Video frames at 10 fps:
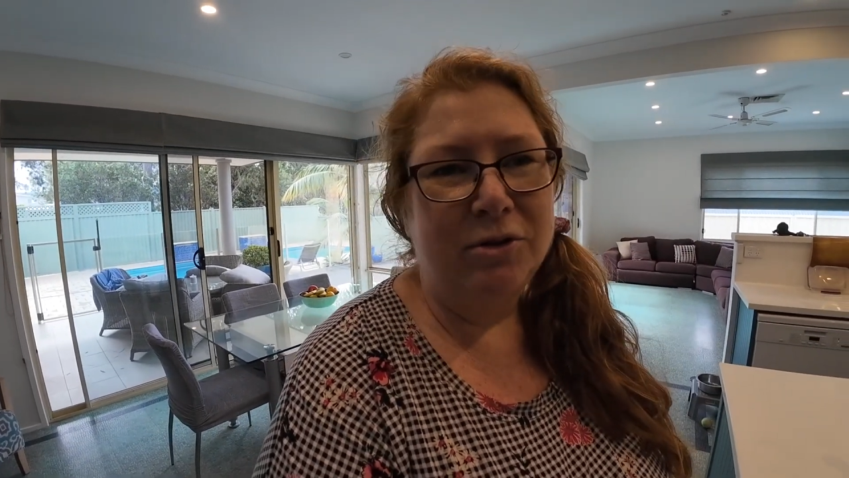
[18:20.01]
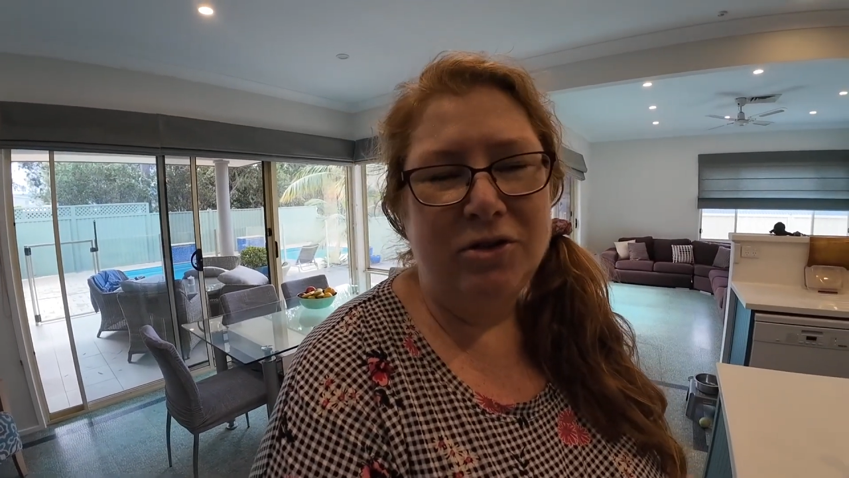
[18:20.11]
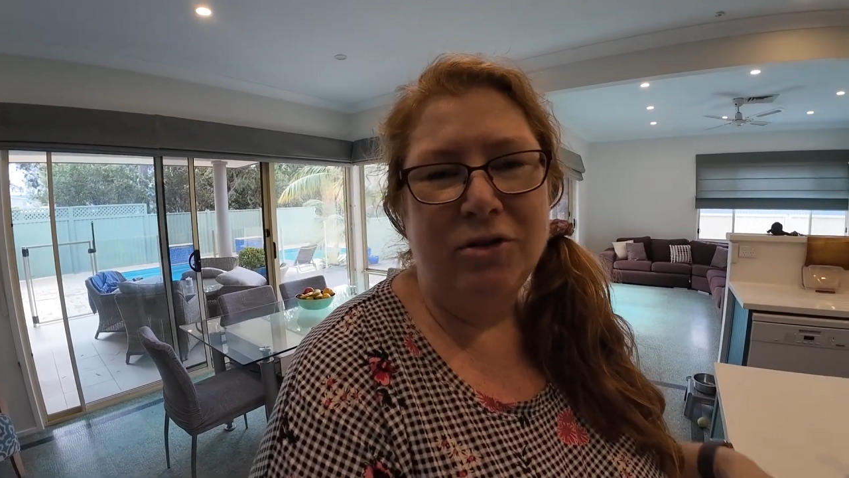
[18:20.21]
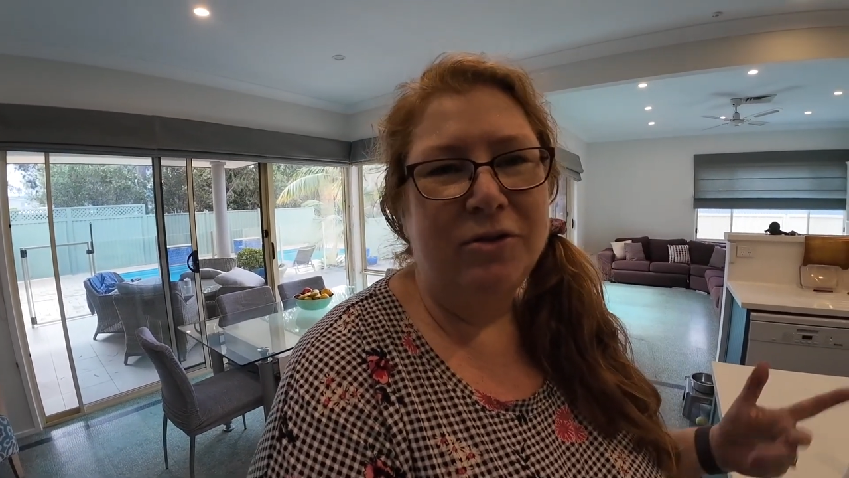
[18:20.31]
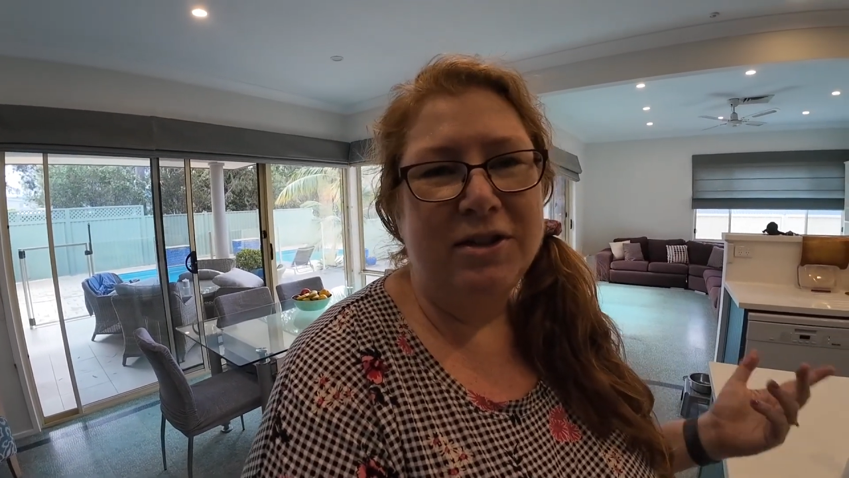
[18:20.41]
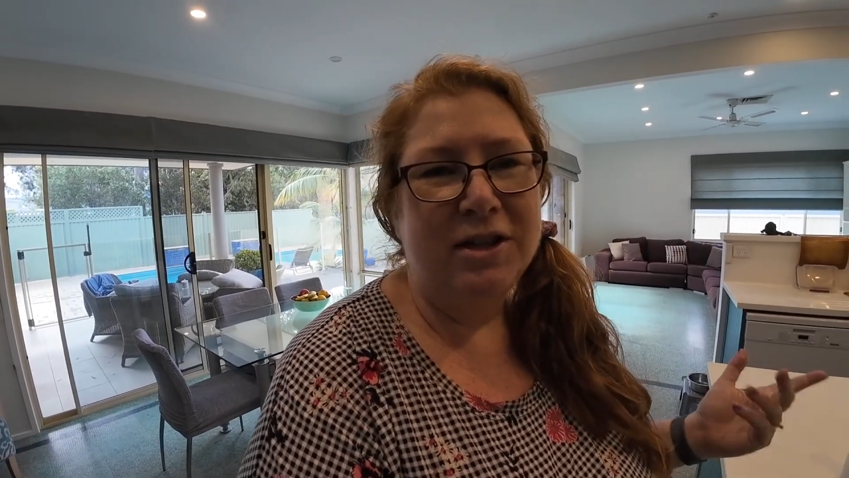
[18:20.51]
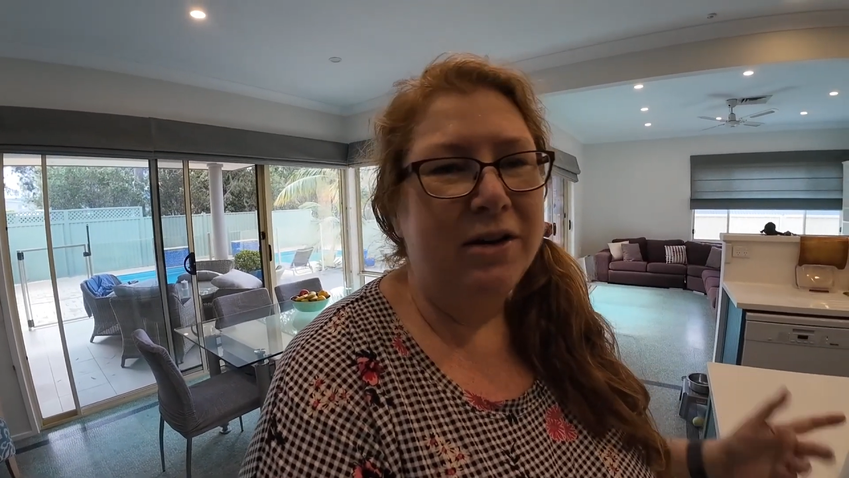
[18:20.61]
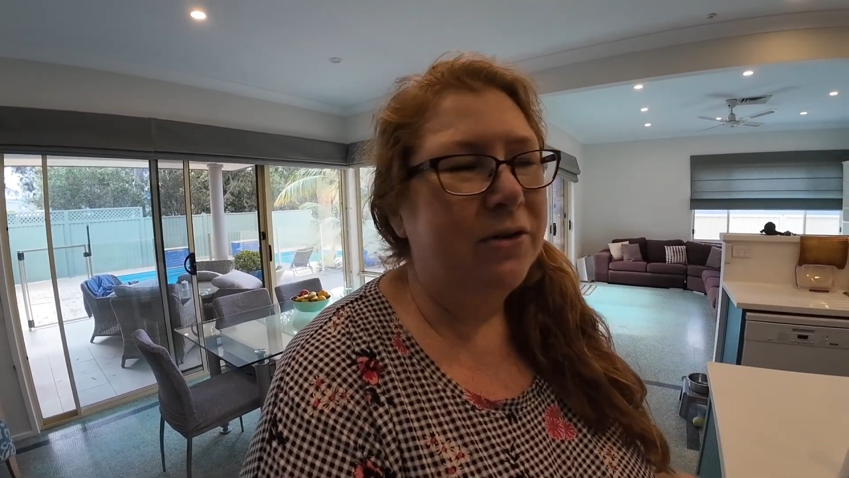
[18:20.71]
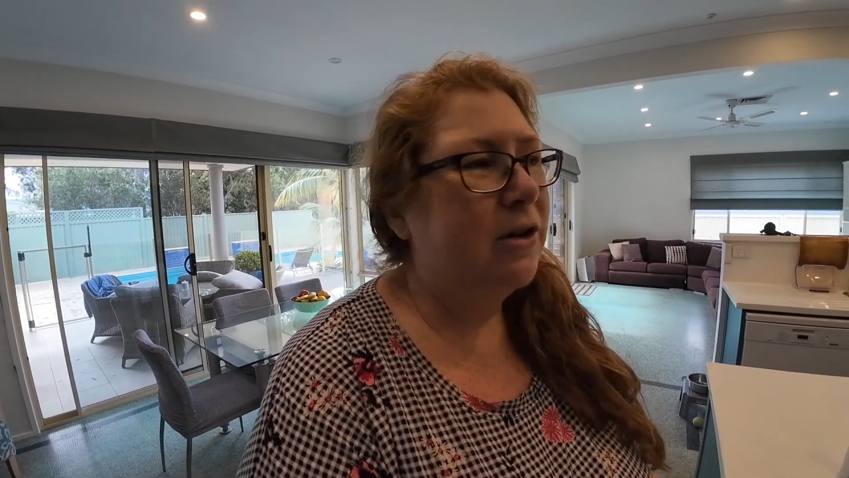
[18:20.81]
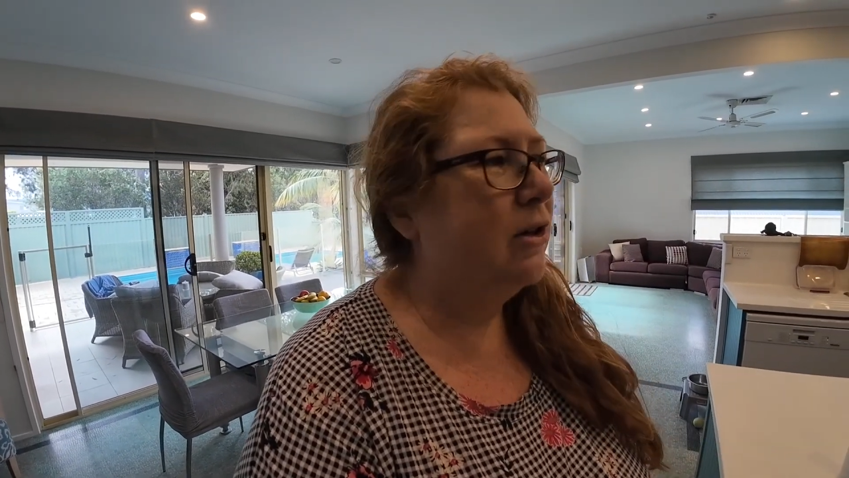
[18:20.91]
which obviously
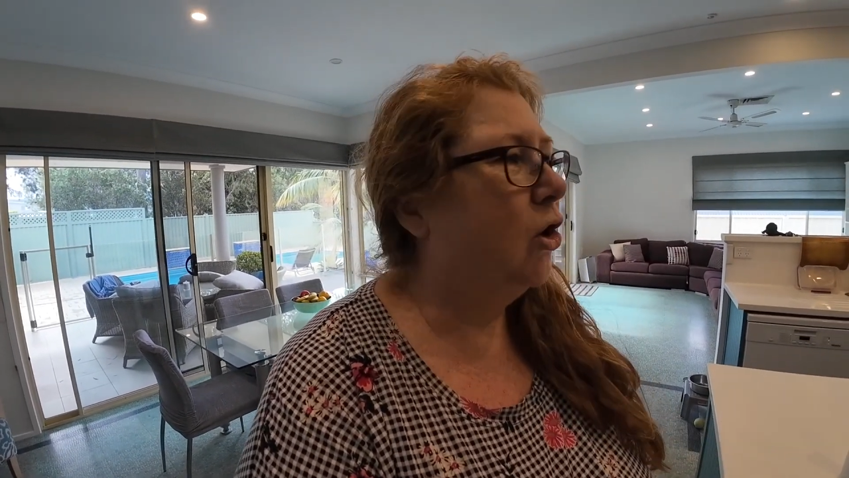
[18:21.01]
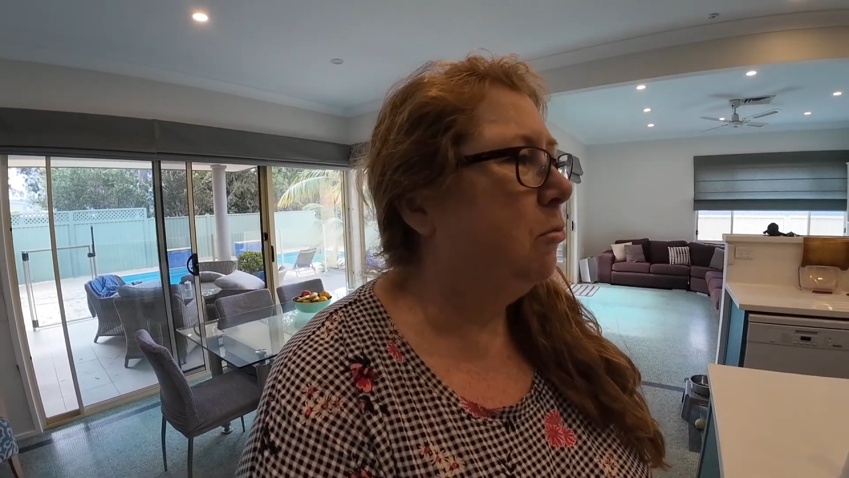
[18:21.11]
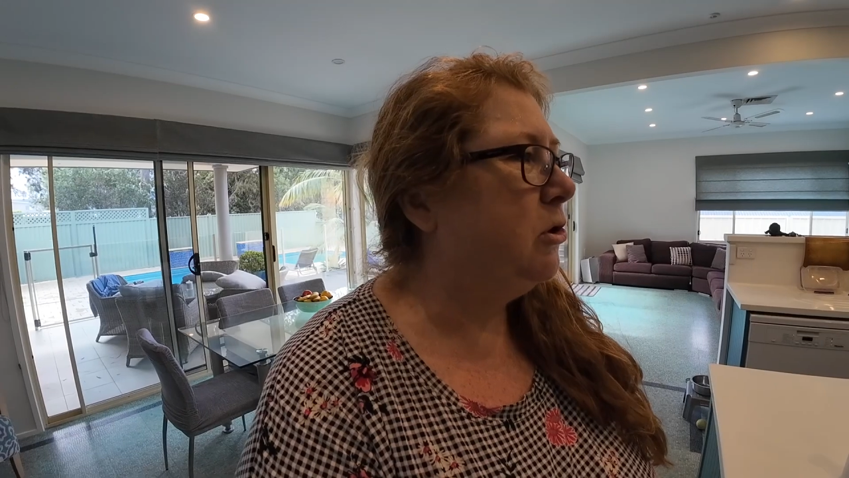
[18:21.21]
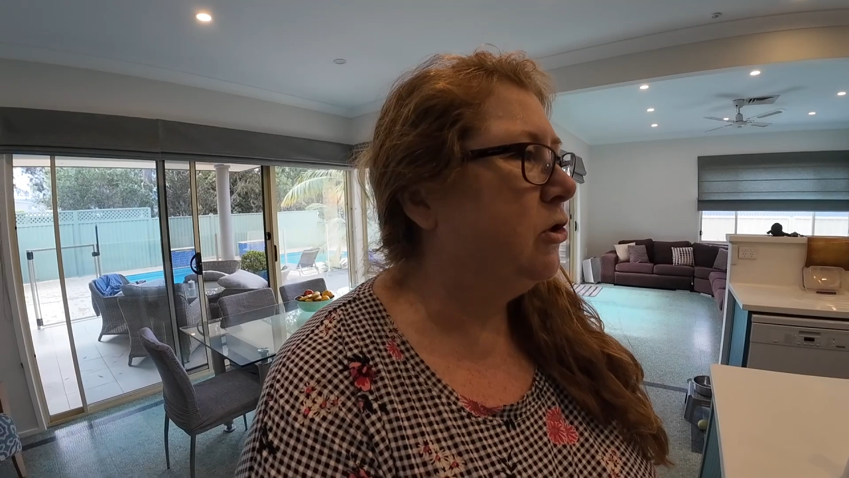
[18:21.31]
Kevin can help me